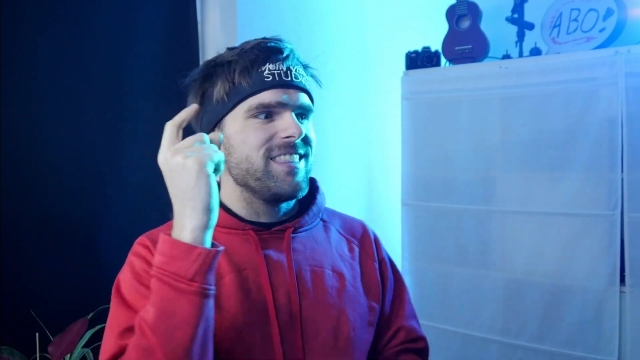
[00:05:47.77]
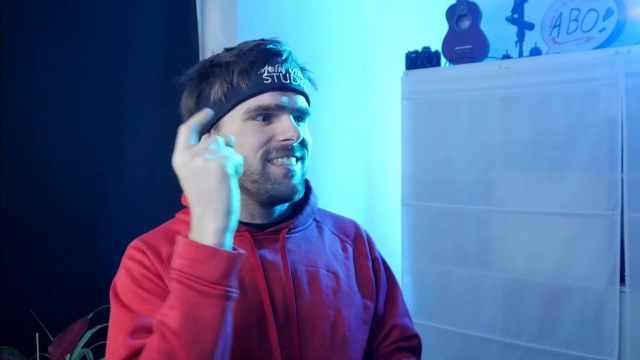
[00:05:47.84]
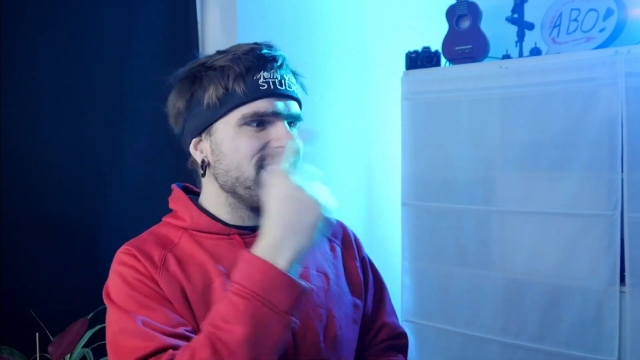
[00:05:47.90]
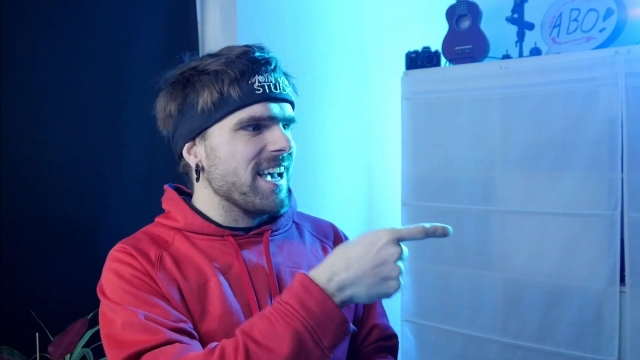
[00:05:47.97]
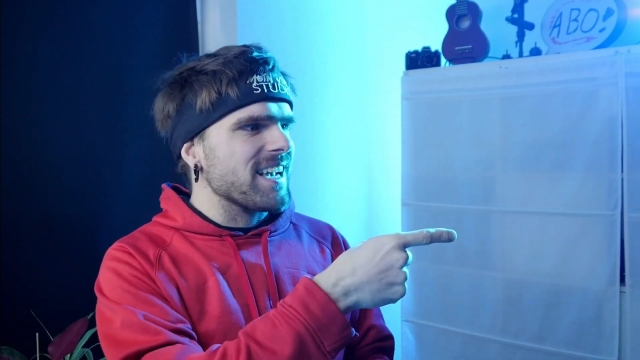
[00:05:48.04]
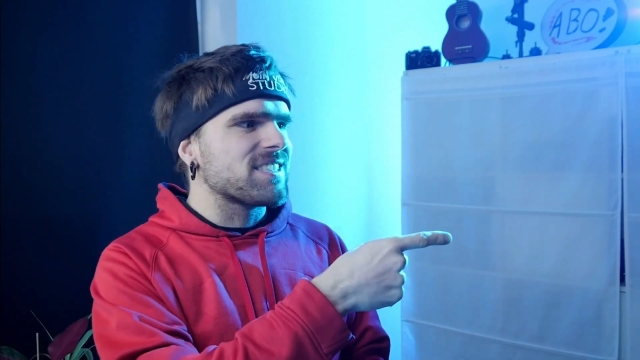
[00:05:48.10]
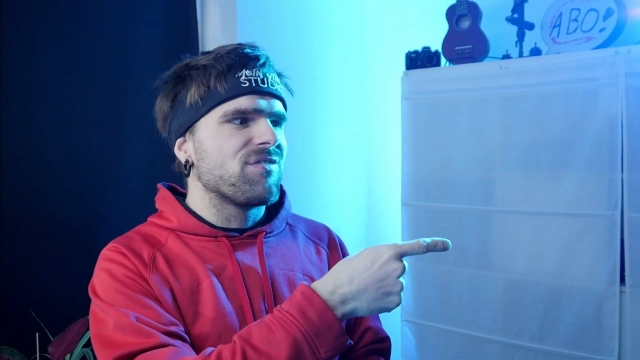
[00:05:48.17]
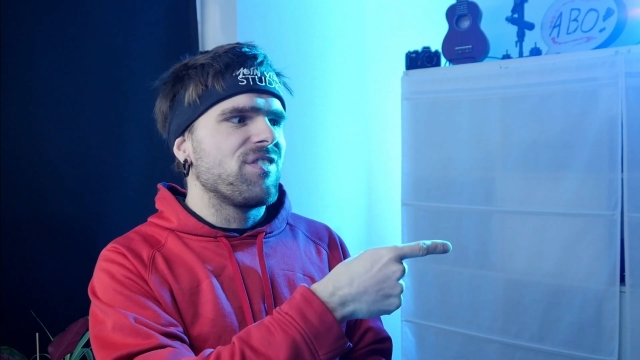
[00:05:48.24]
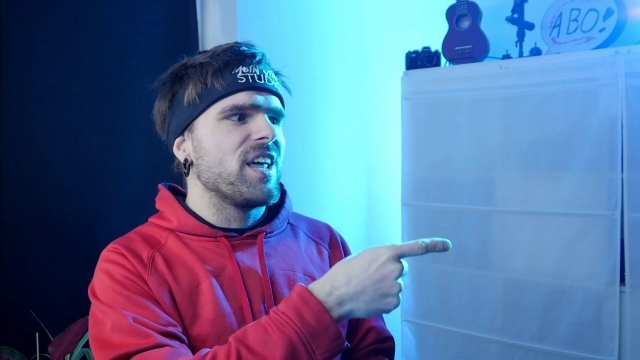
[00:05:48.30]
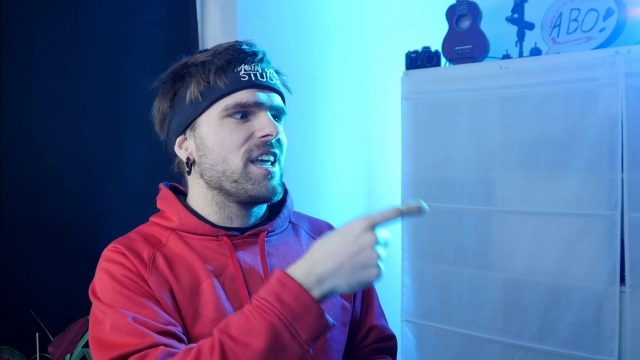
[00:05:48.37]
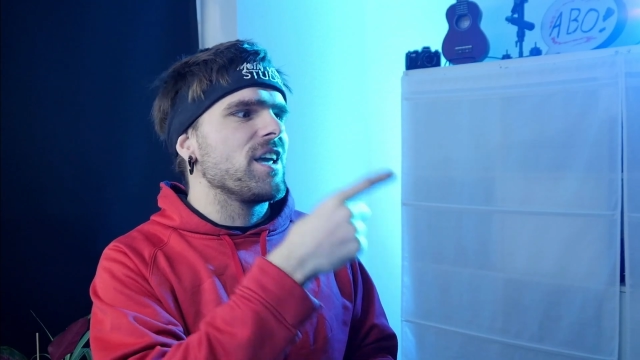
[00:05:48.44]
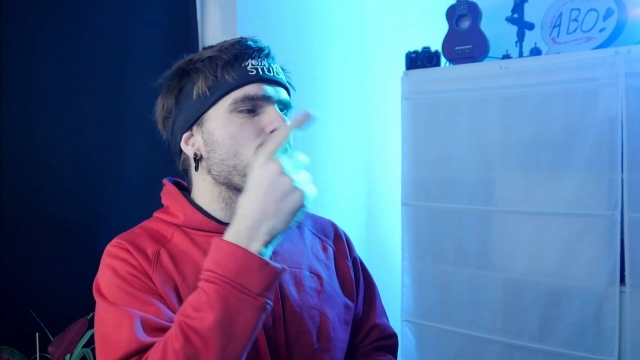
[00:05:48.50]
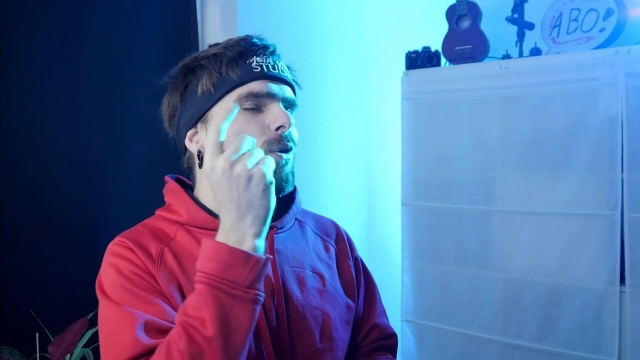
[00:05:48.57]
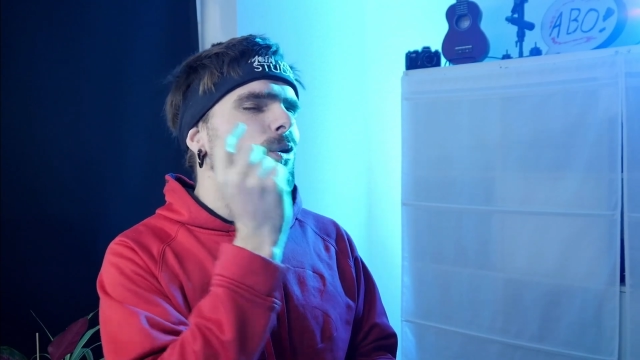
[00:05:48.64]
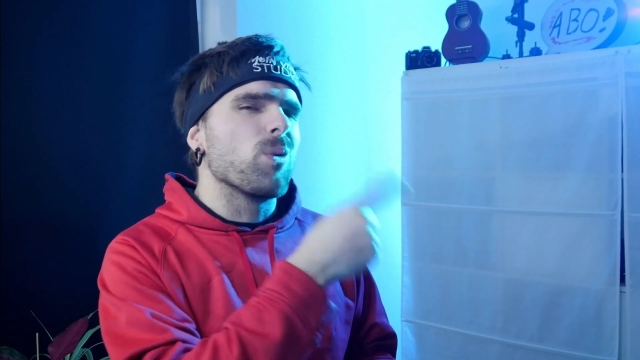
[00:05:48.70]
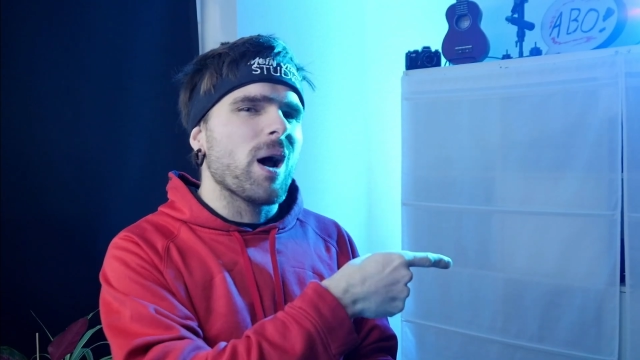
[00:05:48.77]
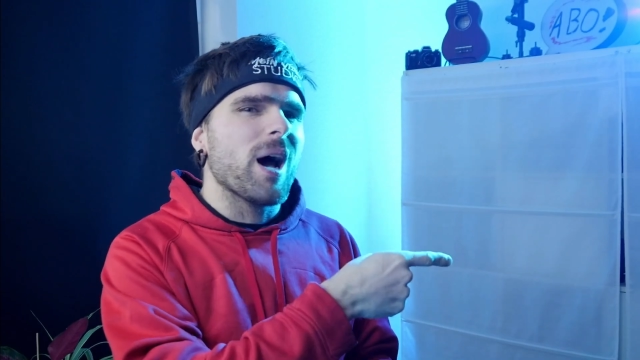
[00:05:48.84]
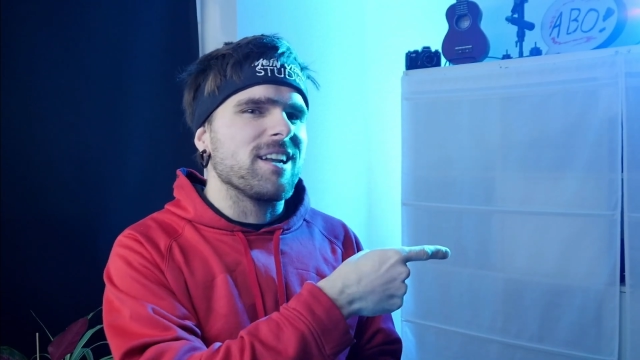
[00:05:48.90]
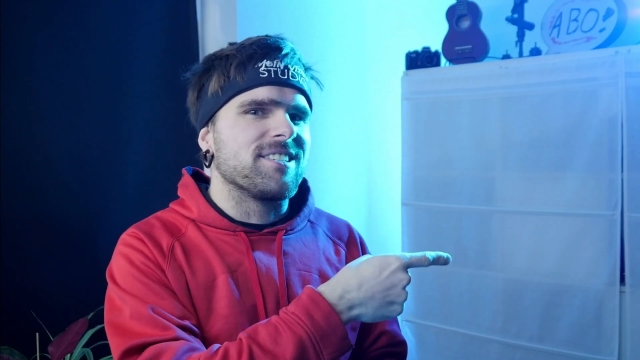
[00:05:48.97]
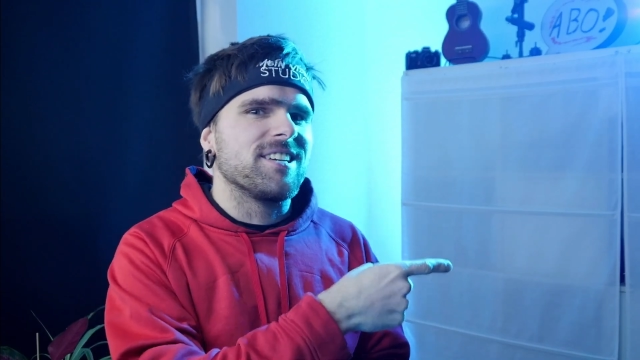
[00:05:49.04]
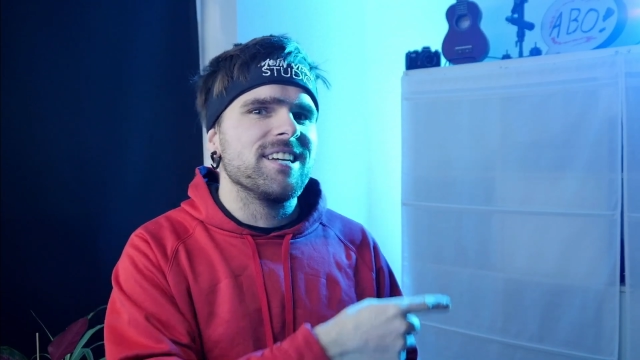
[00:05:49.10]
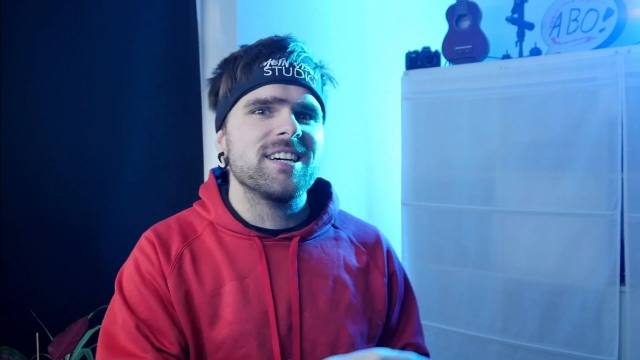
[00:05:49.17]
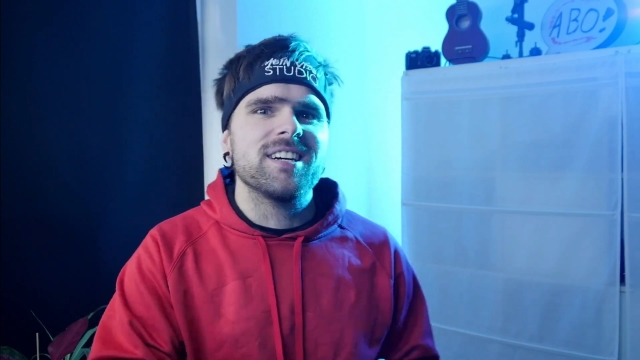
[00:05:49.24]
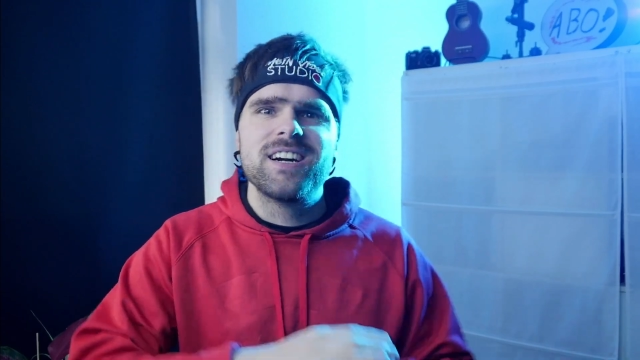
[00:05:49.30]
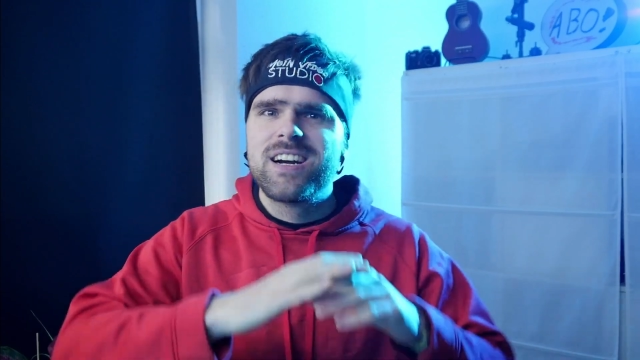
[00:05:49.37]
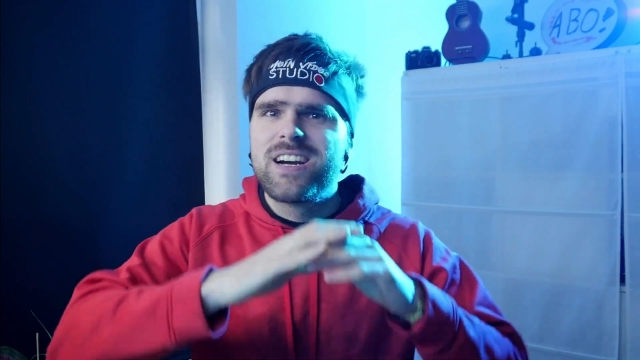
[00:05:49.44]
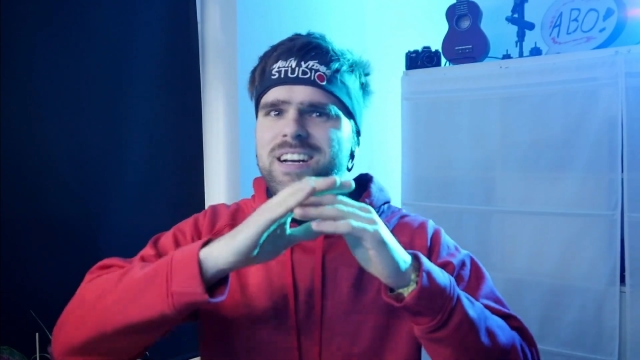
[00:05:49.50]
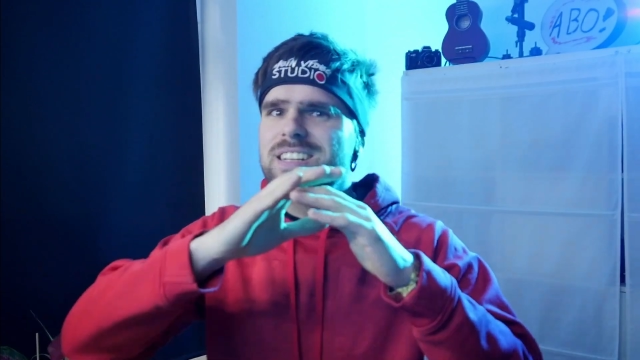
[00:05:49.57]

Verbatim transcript: next video right here.